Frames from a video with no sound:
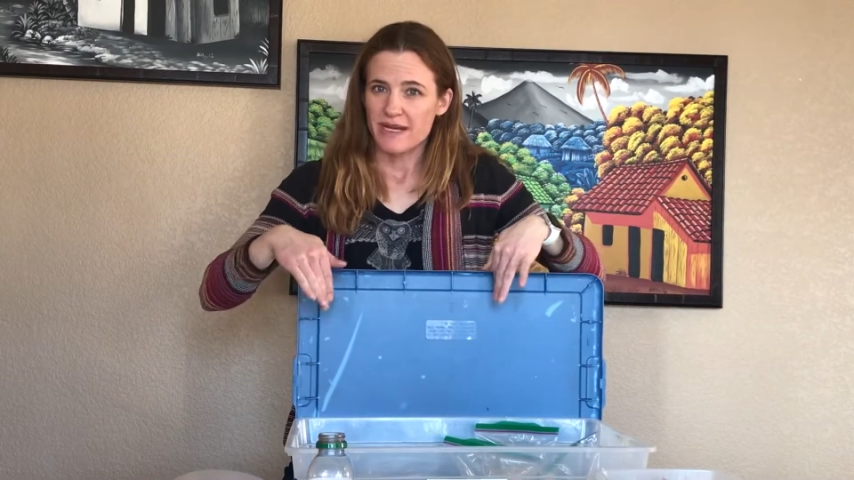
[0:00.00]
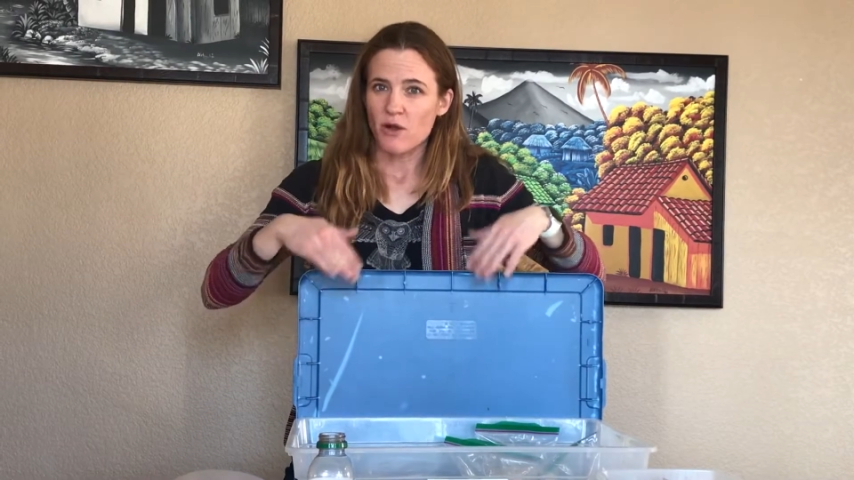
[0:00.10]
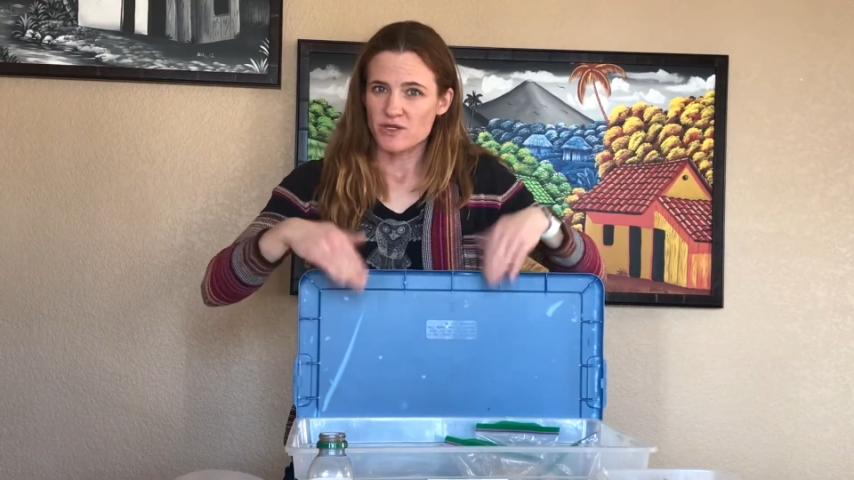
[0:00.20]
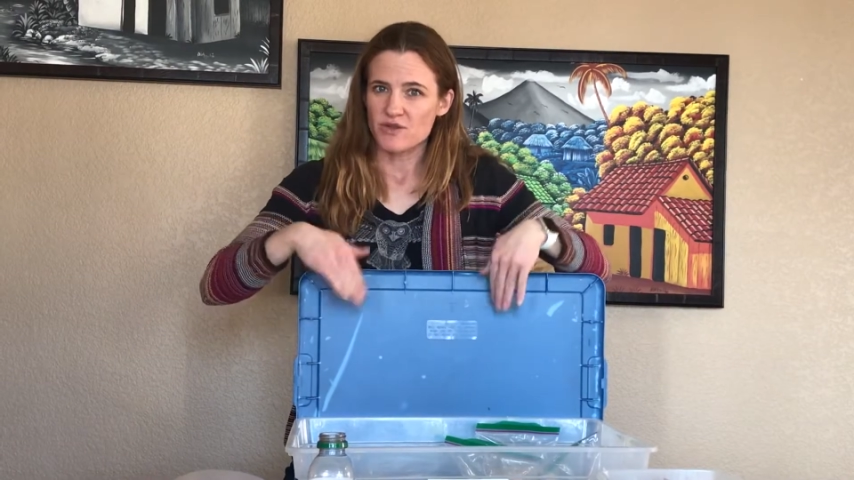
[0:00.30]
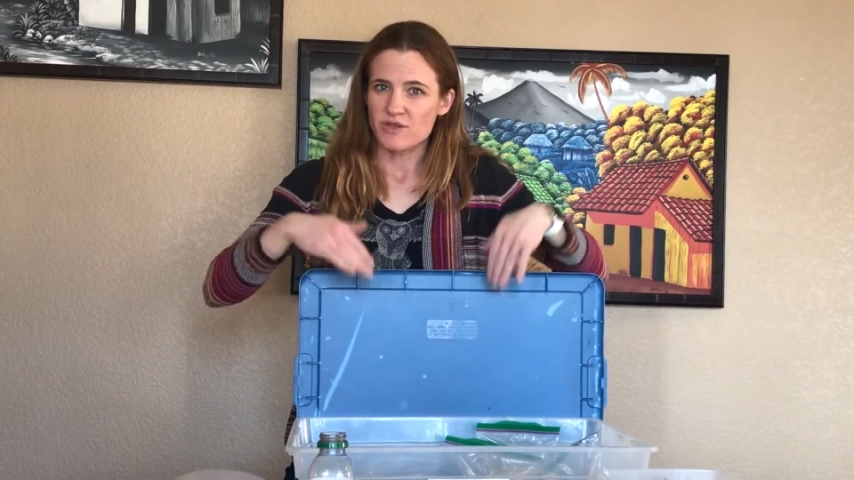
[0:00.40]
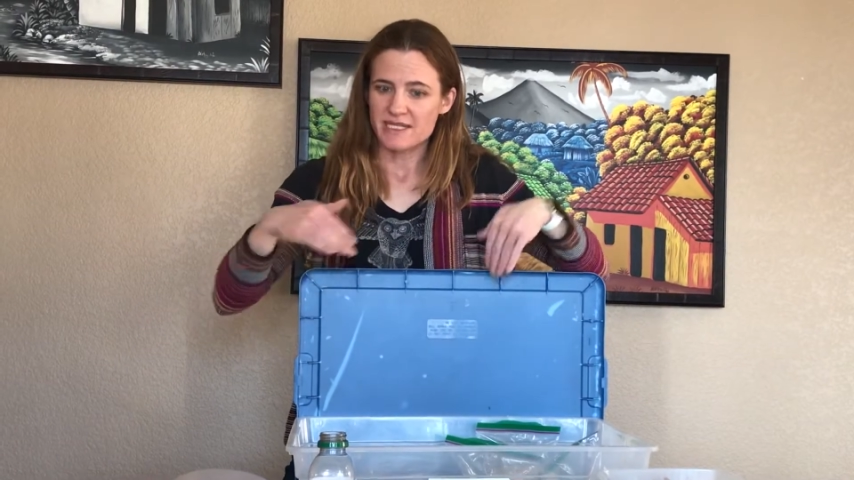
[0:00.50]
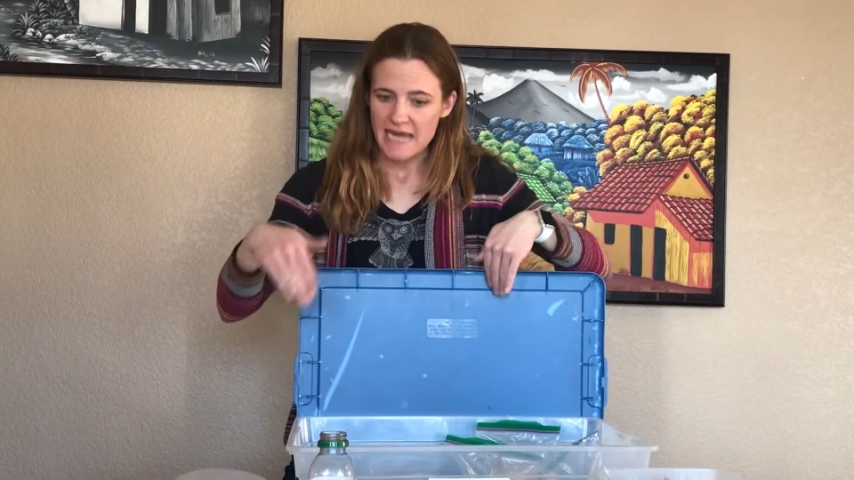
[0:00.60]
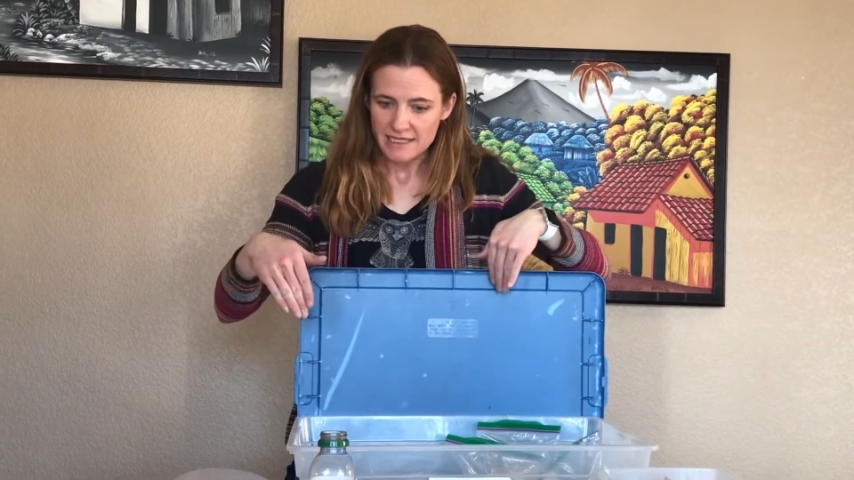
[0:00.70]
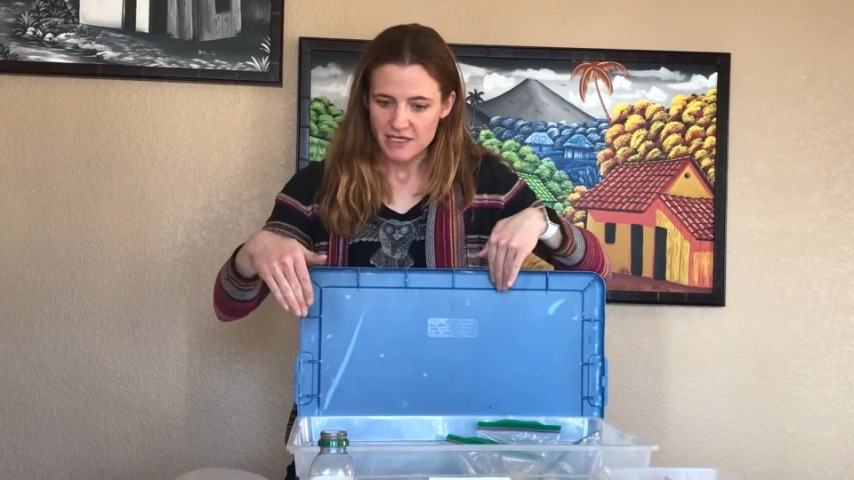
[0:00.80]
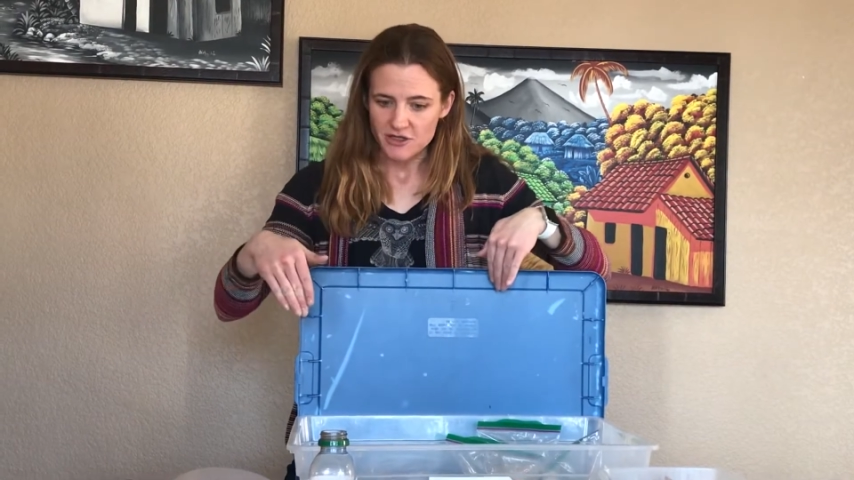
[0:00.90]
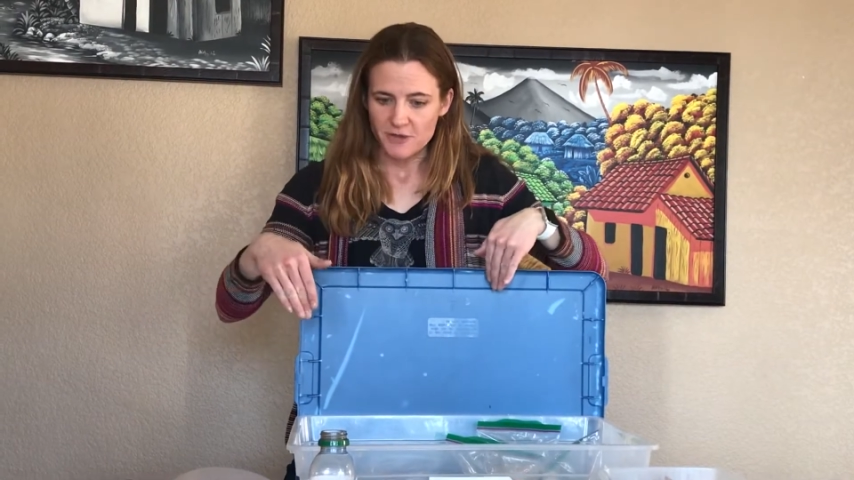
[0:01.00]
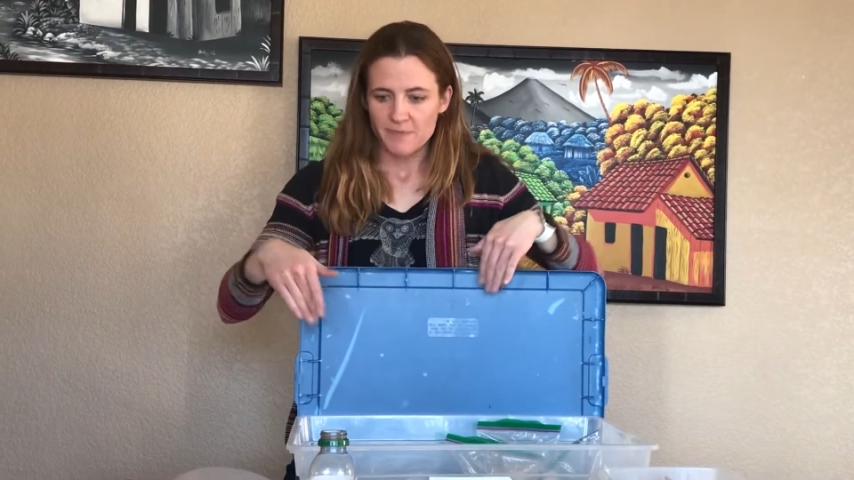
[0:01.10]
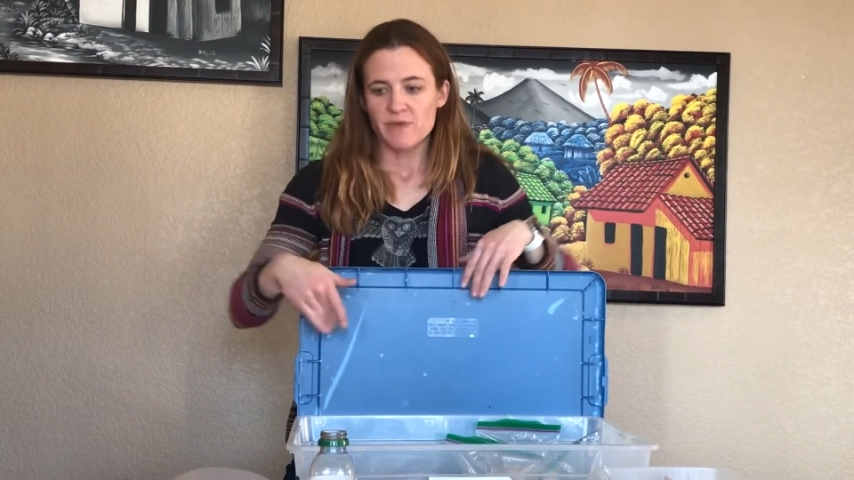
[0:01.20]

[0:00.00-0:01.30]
also the snack center.